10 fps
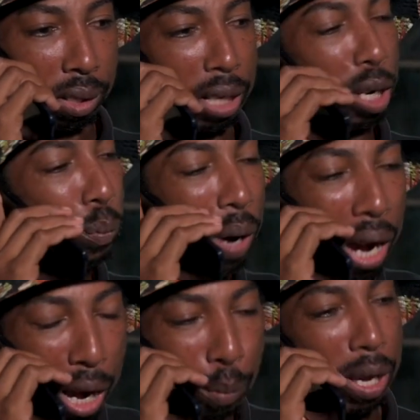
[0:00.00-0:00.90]
I don't
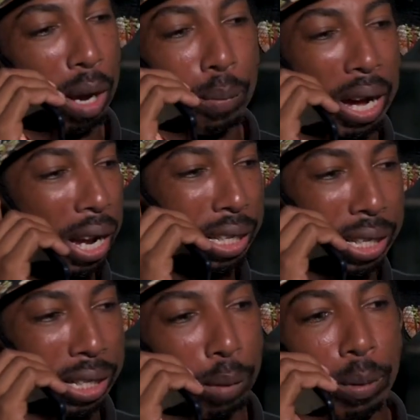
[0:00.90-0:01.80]
bar me a ball,
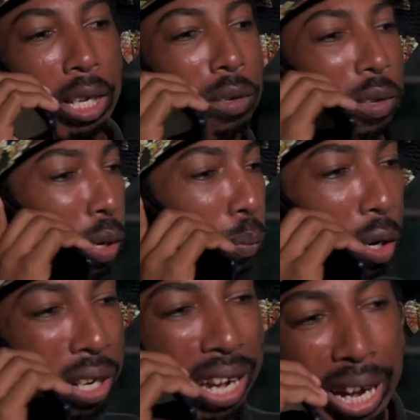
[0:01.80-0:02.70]
Keisha, but you know, it's a
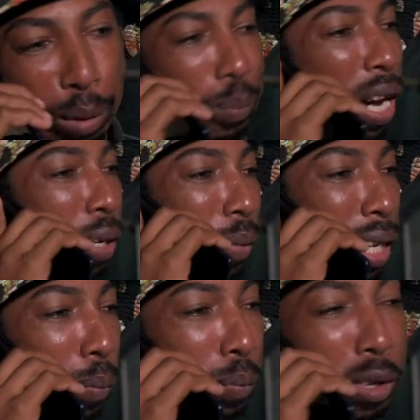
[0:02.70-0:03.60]
bone hot. Bad
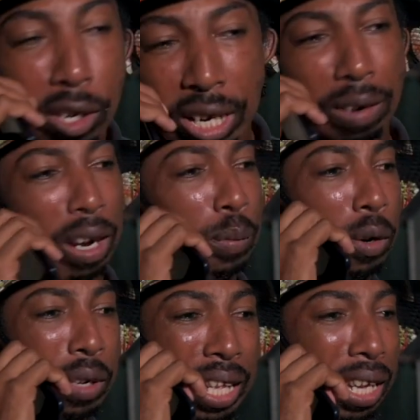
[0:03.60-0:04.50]
man, a murderer,
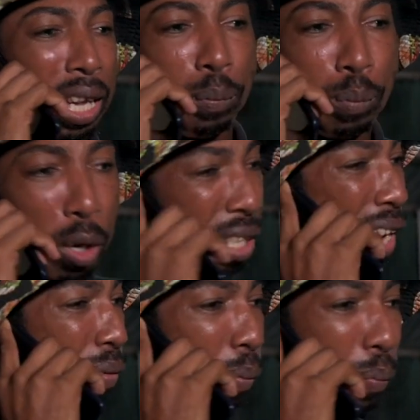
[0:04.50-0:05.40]
but when you get bone, you
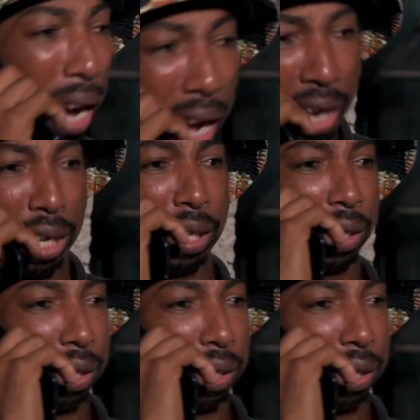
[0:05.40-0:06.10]
have to ball.